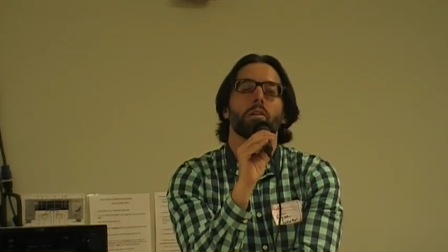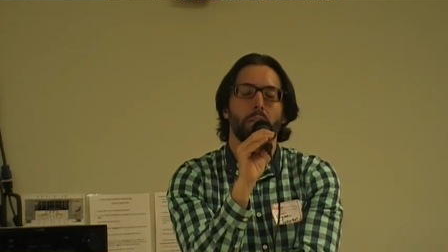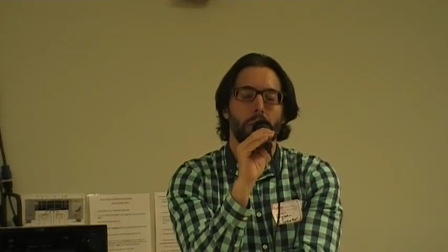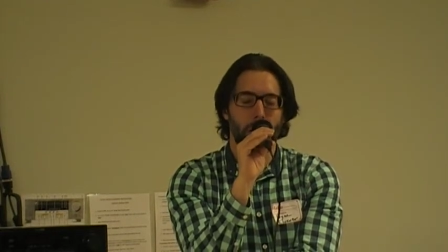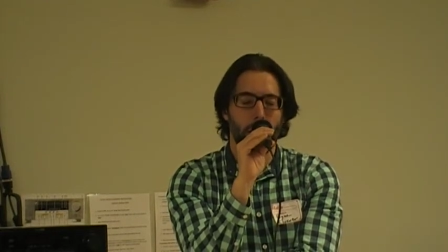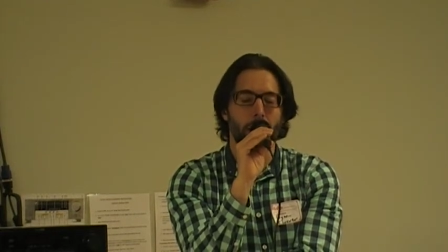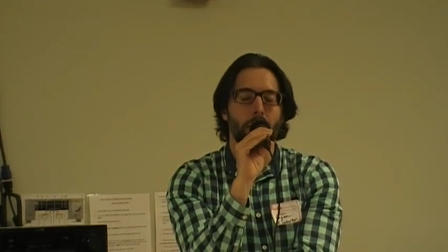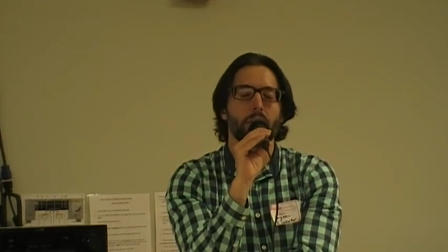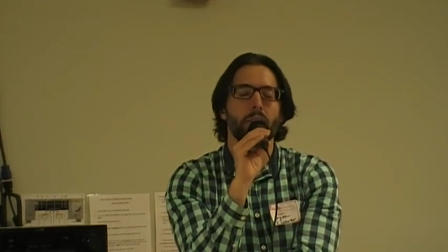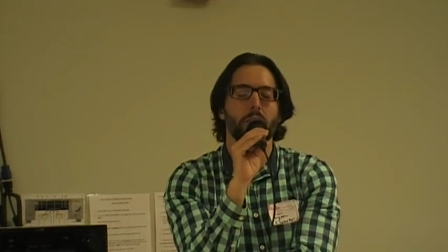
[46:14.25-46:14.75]

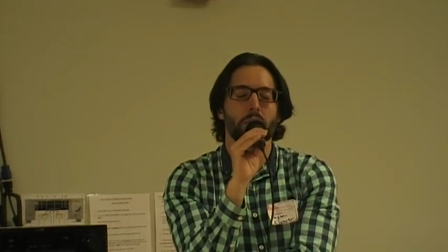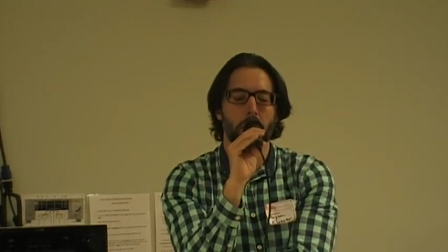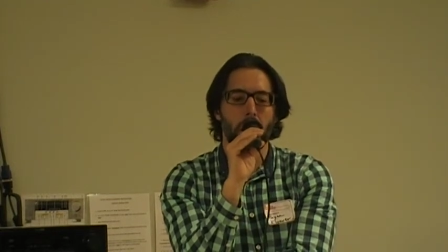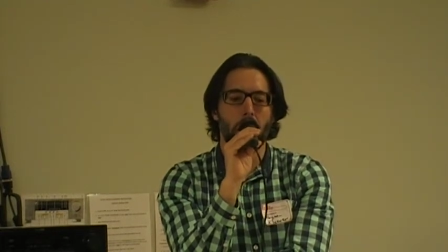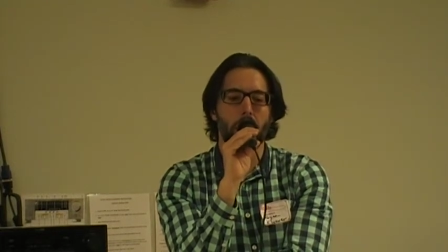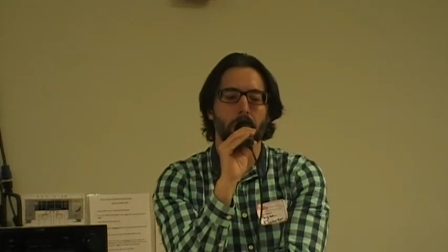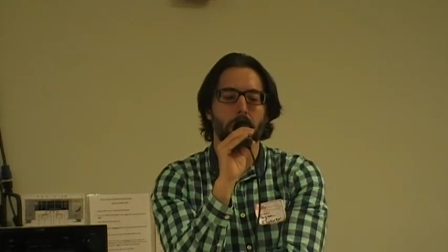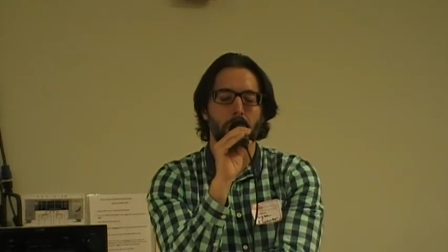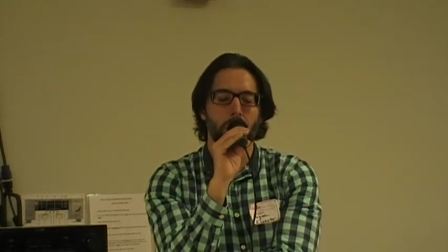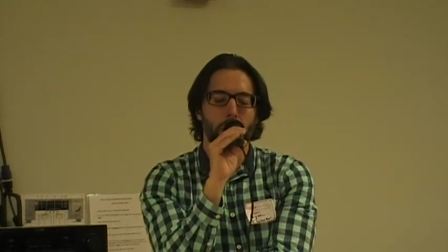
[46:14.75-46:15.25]
Yeah,
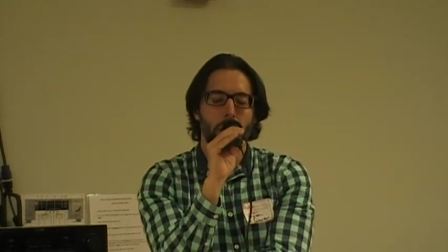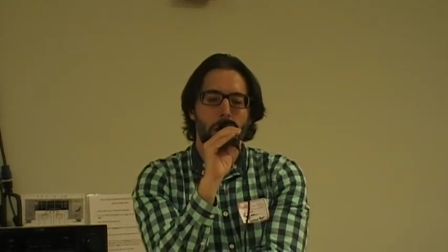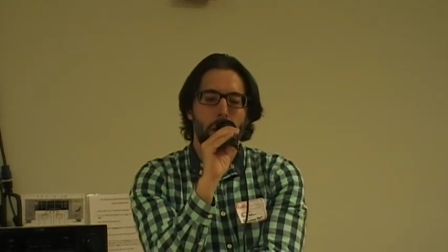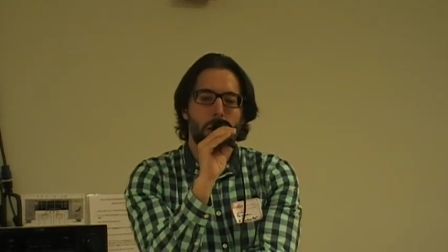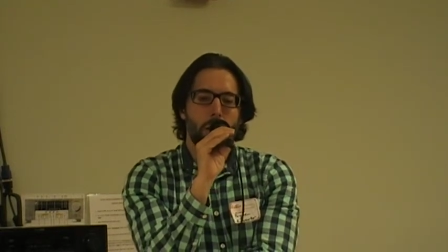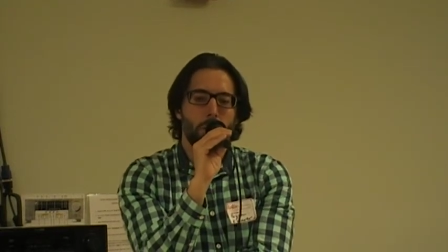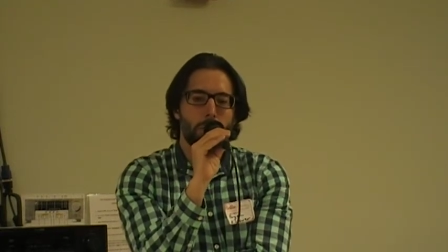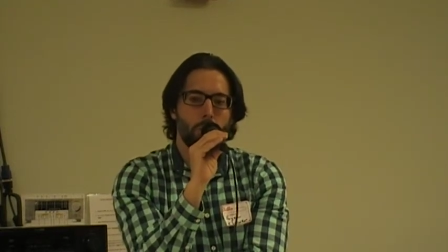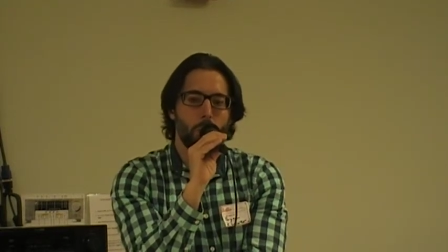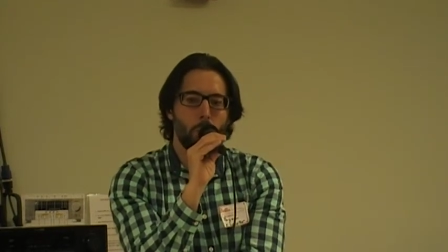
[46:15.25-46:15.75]
exactly.
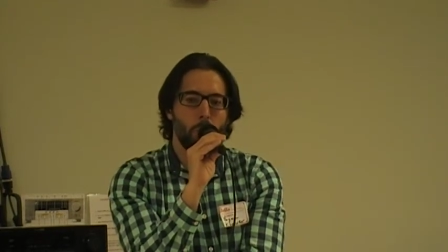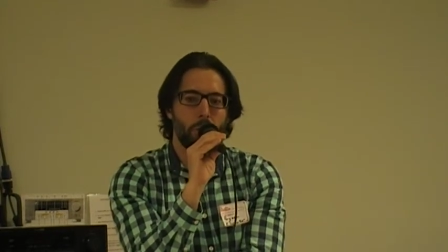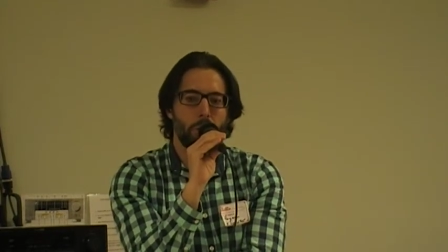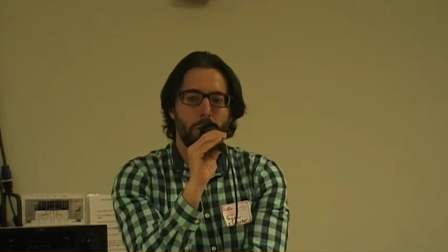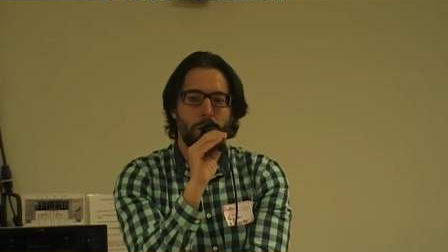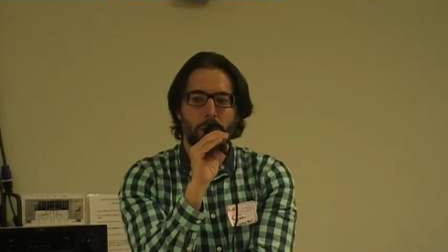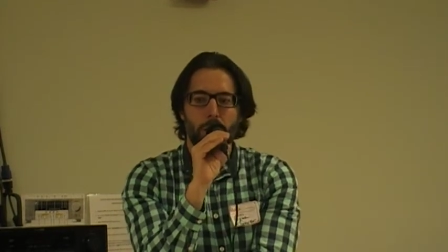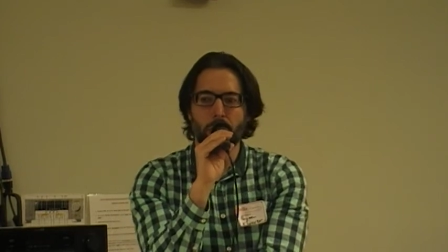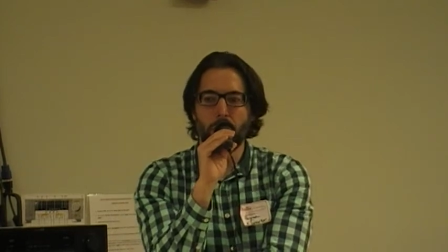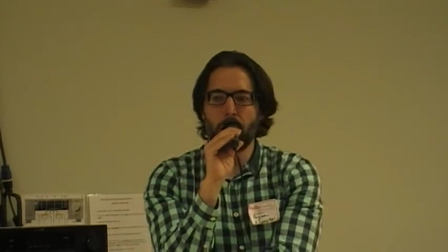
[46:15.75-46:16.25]
So
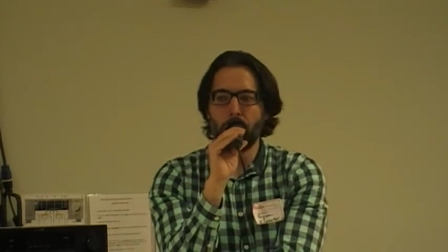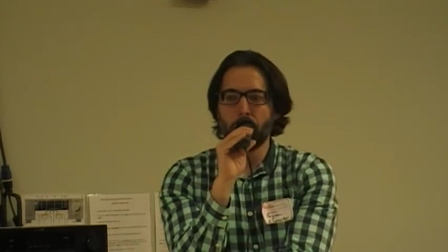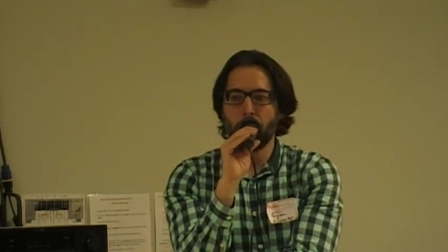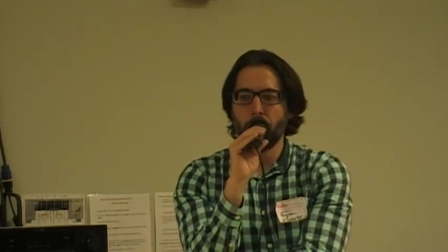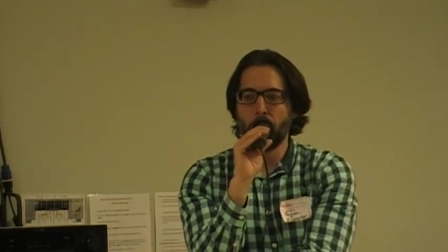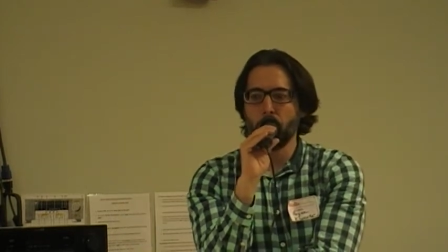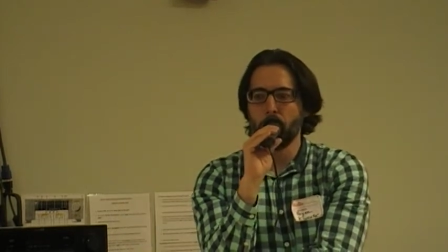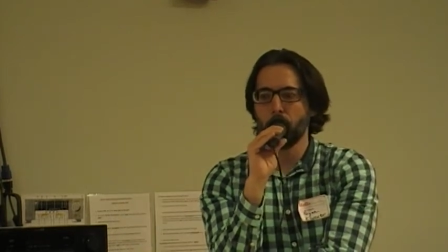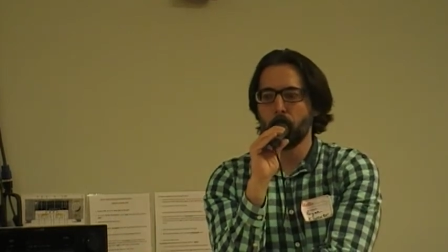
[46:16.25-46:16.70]
there, yeah, there,